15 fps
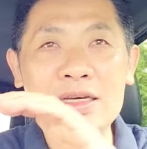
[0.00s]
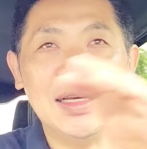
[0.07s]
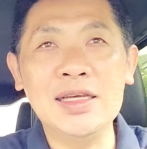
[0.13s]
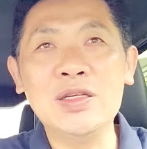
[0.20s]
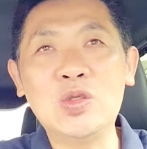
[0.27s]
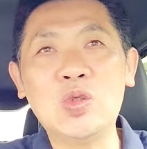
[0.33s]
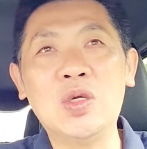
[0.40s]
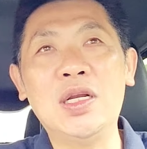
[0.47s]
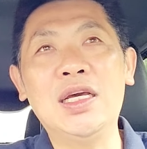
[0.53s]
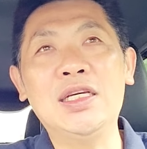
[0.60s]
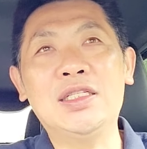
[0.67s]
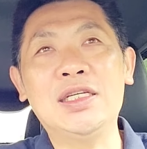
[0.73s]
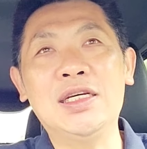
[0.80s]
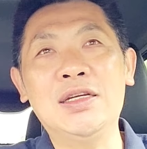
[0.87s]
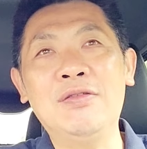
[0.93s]

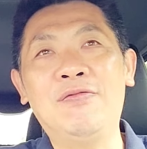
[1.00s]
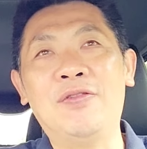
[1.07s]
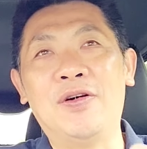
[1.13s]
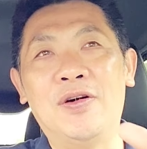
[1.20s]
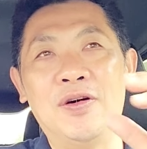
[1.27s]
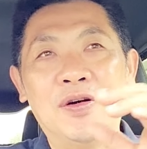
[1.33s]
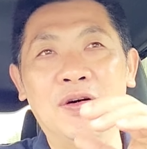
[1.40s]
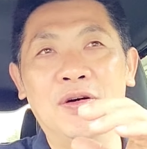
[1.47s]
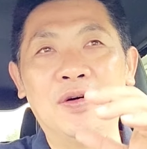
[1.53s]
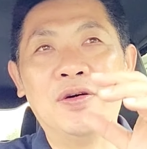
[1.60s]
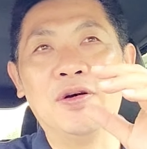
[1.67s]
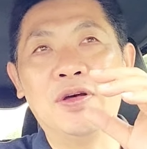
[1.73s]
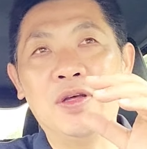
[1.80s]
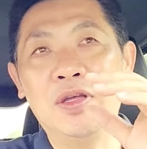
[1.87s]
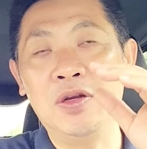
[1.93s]
insulation for
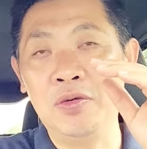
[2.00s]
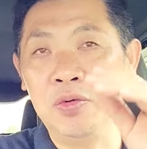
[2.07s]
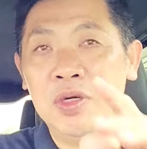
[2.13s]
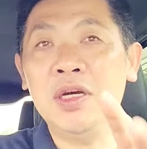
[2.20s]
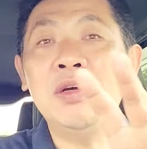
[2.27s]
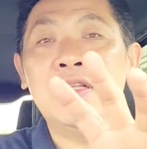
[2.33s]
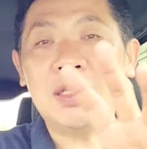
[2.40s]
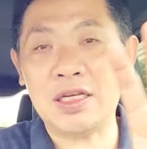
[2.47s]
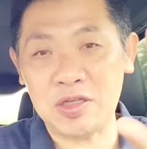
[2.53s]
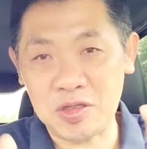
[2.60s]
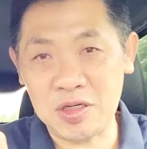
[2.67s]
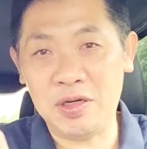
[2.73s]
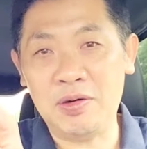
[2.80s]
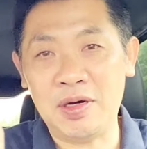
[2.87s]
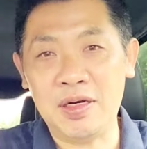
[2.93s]
real
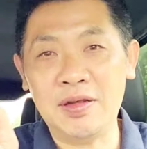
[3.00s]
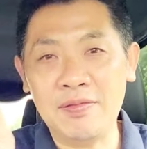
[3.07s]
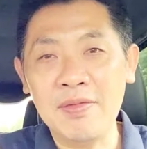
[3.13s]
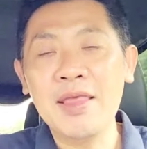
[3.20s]
industrial